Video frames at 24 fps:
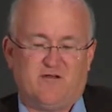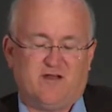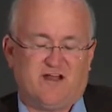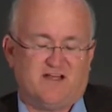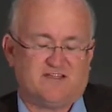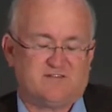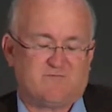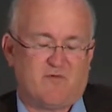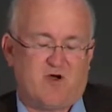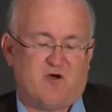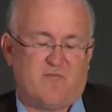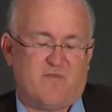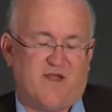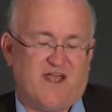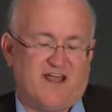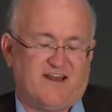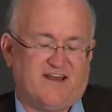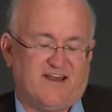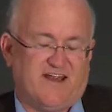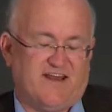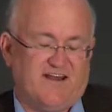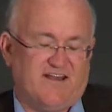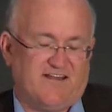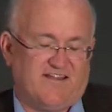a small
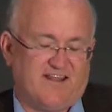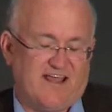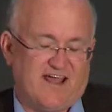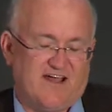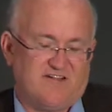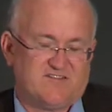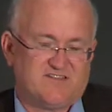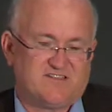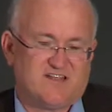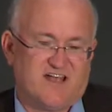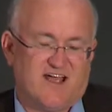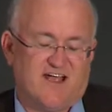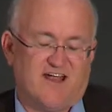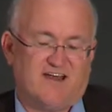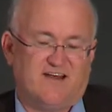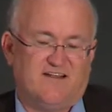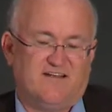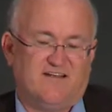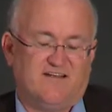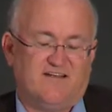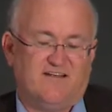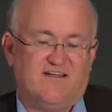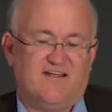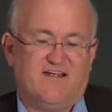band aid on the outside.
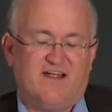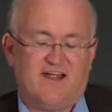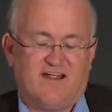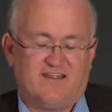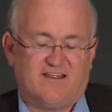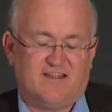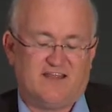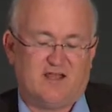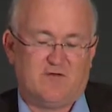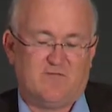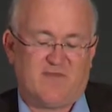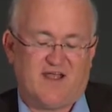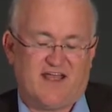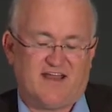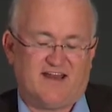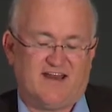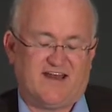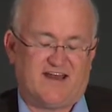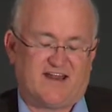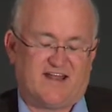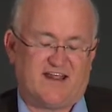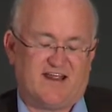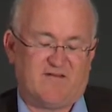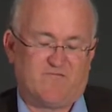And then that band
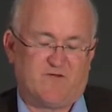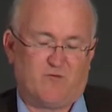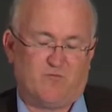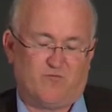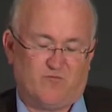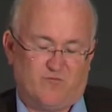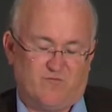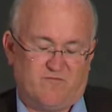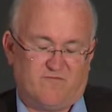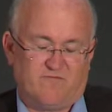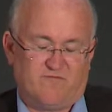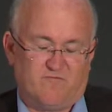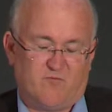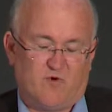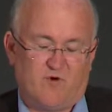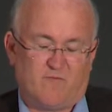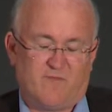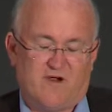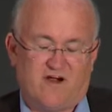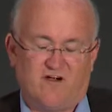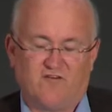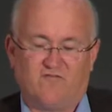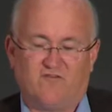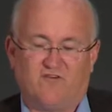aid kind of a more
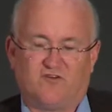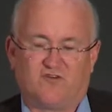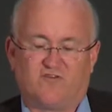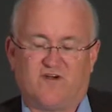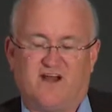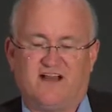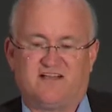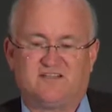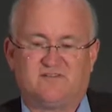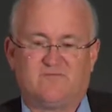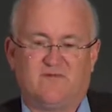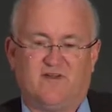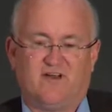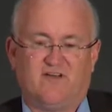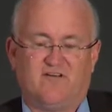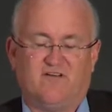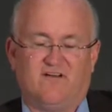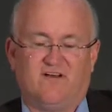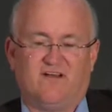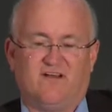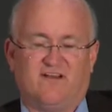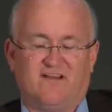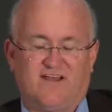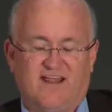powerful transmitter
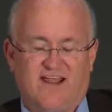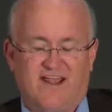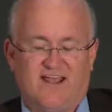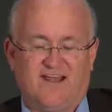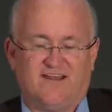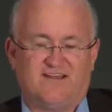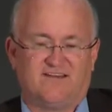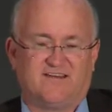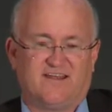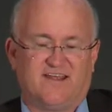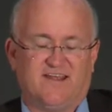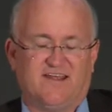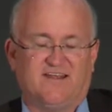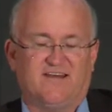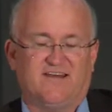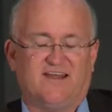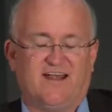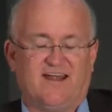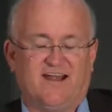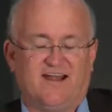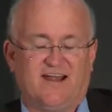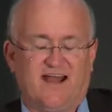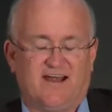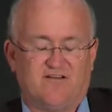and, and can
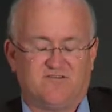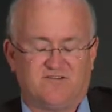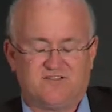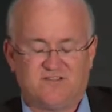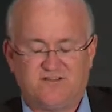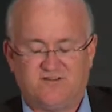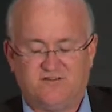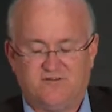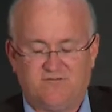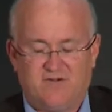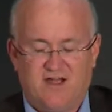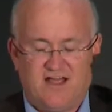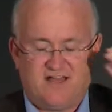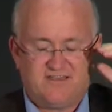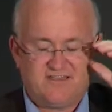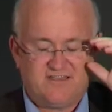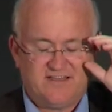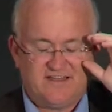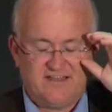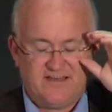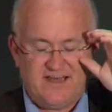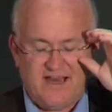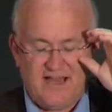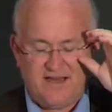get it out to, uh,
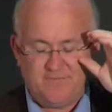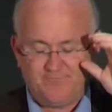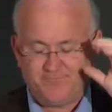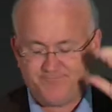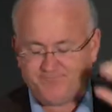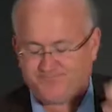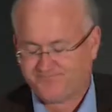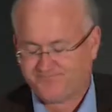to the net.